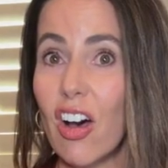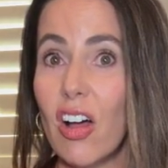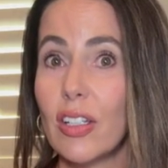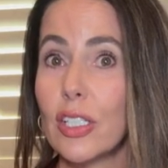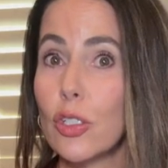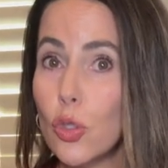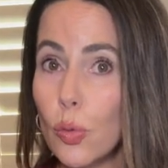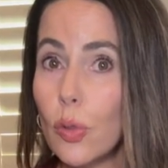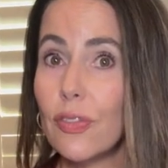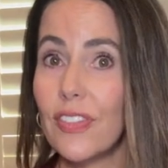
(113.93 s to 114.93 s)
called
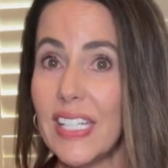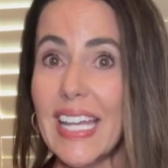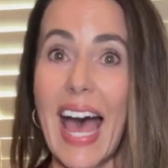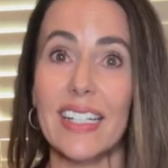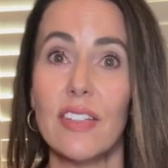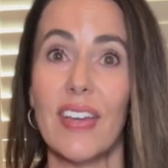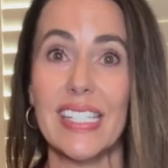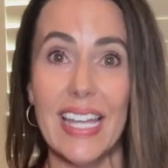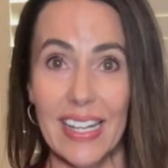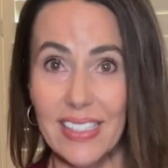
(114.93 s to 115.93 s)
dual feed active
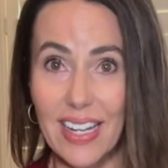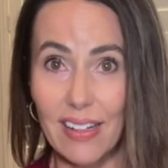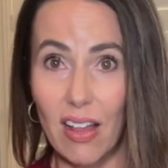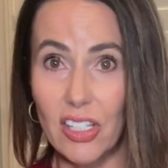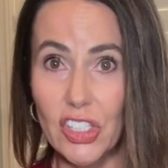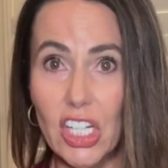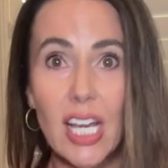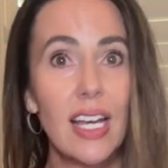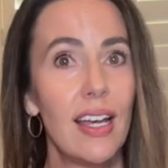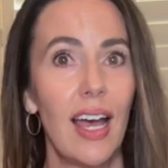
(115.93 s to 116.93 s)
antenna technology.
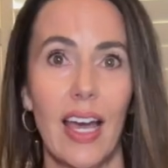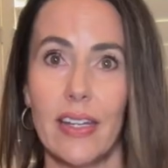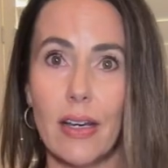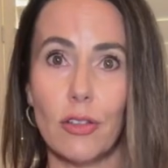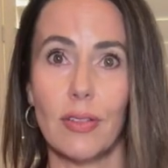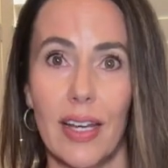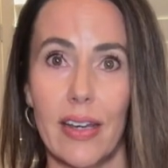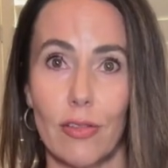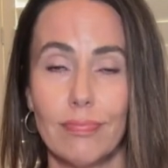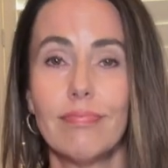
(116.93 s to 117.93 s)
I know,
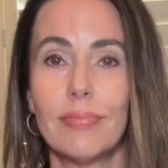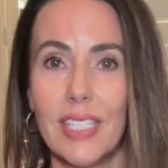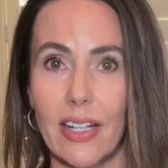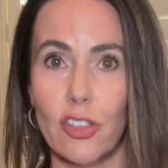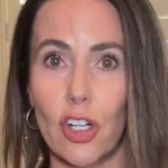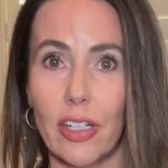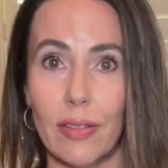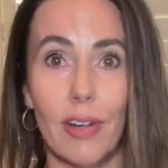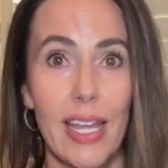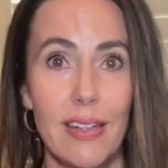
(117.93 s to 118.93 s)
tech
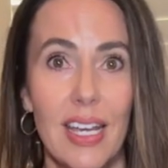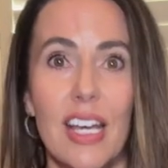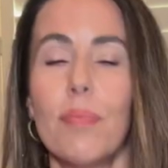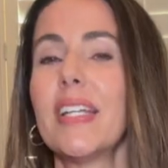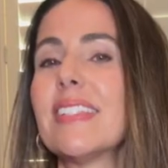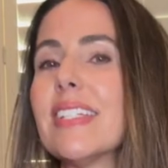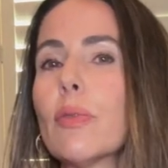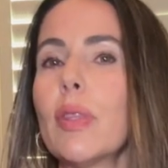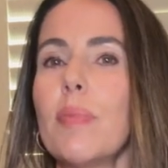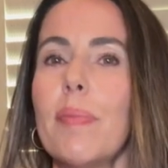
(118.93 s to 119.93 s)
jargon, right? But stick
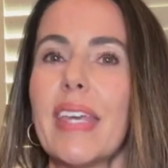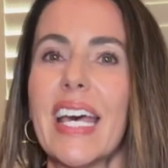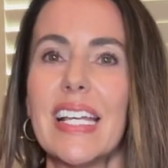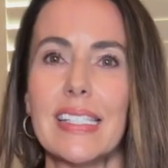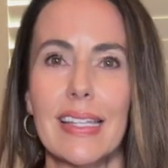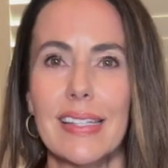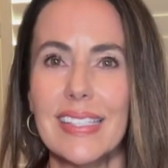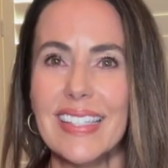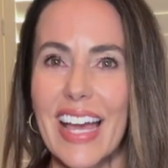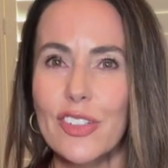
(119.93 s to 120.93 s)
with me because this
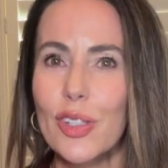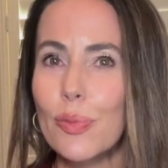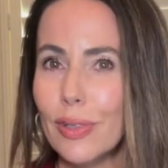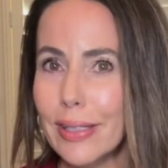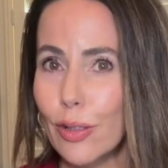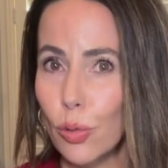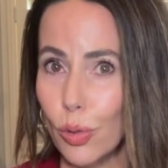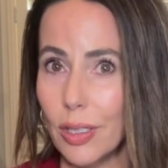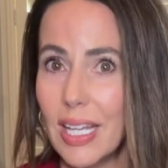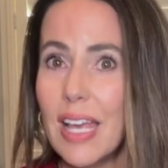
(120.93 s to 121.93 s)
is actually really
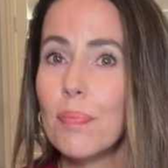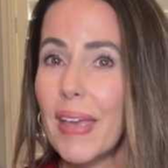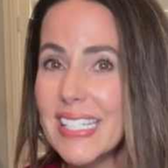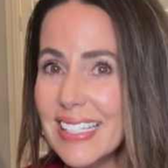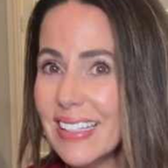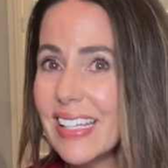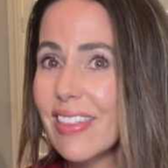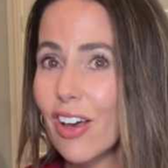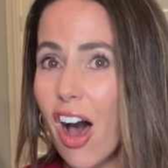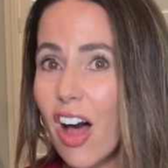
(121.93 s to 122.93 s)
cool. Basically,
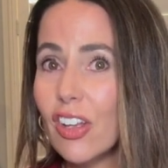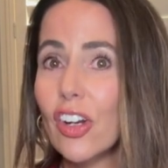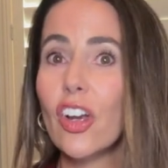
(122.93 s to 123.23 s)
the collar